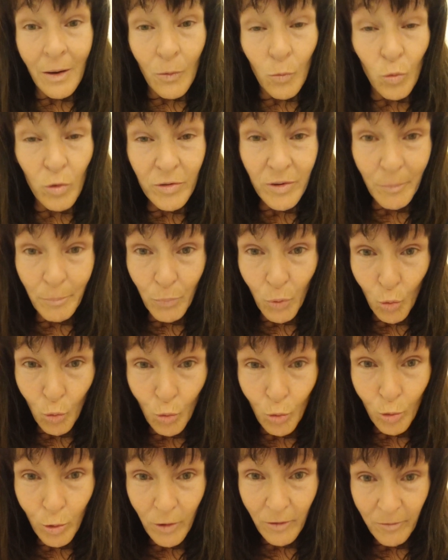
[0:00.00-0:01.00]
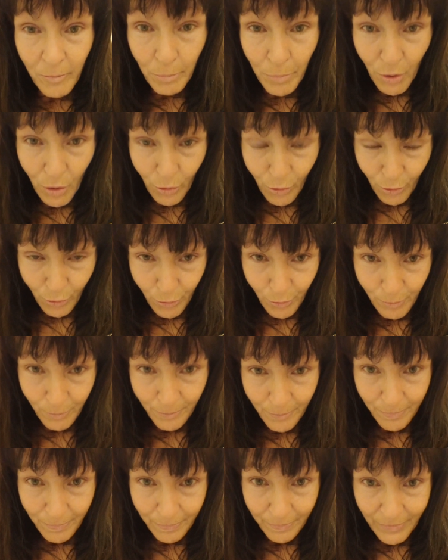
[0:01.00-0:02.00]
Was a ball of blue.
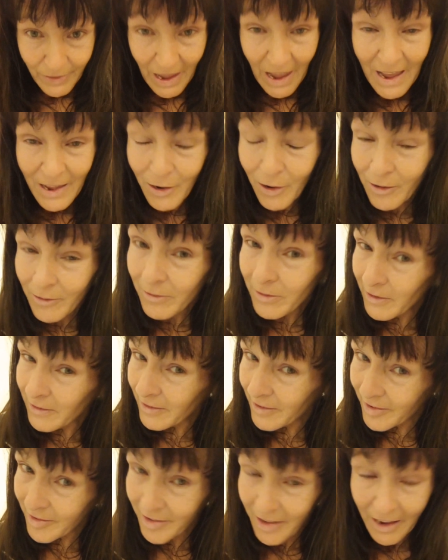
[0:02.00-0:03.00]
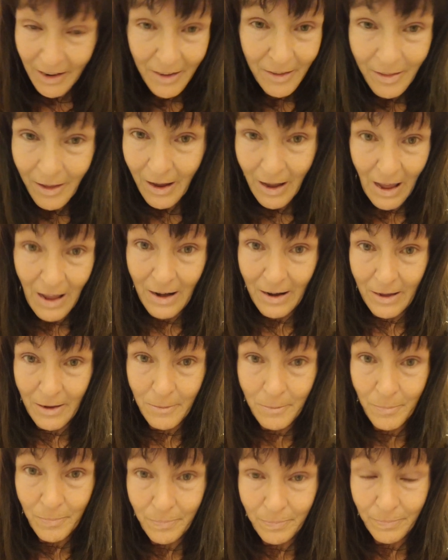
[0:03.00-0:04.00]
And I've studied the
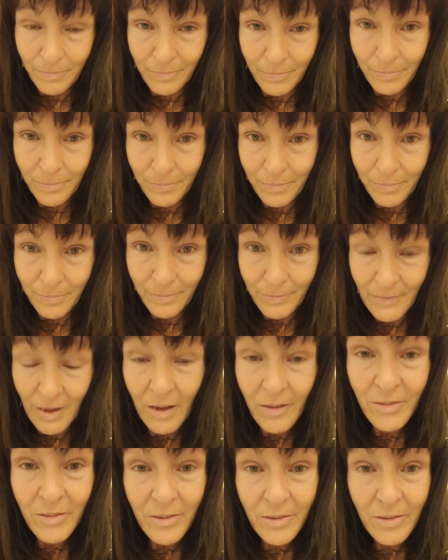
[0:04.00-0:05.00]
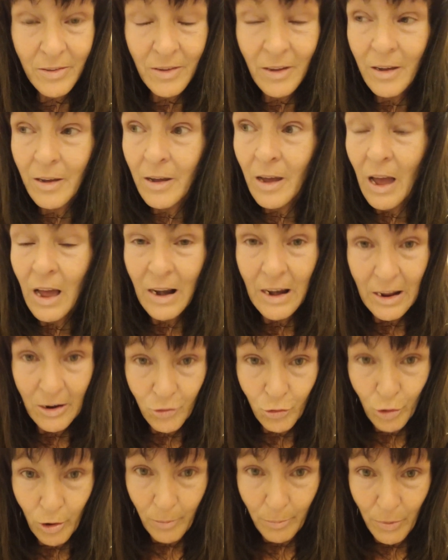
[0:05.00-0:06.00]
colour. It's
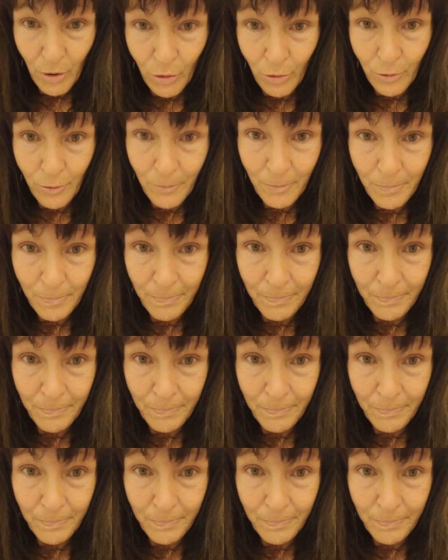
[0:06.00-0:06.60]
electric blue.